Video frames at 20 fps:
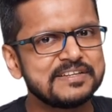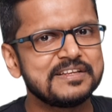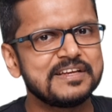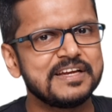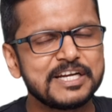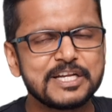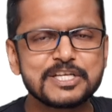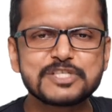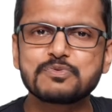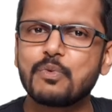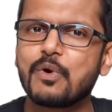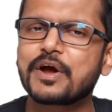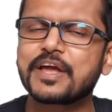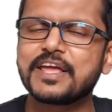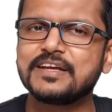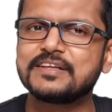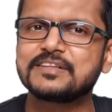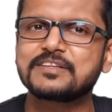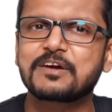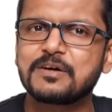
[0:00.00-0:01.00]
it is
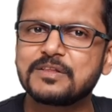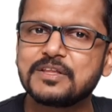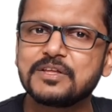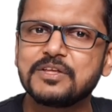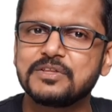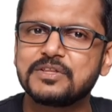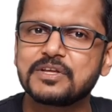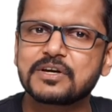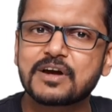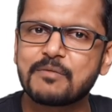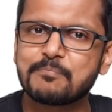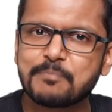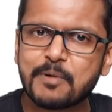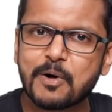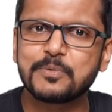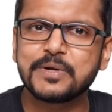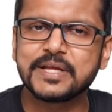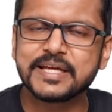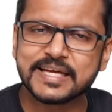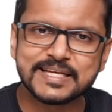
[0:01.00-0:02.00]
working. The
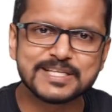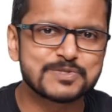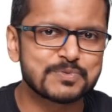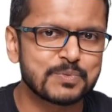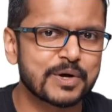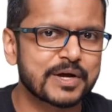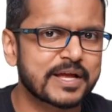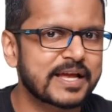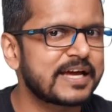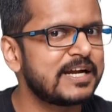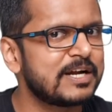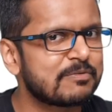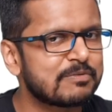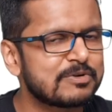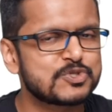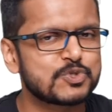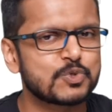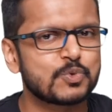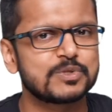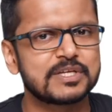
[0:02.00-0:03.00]
compounding is working and it will
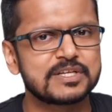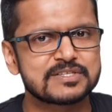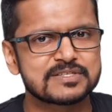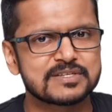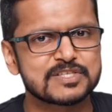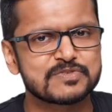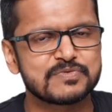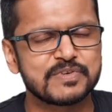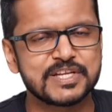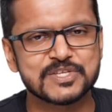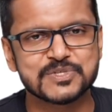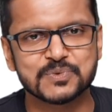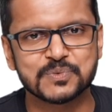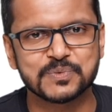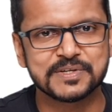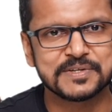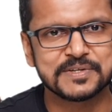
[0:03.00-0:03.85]
show the results very soon.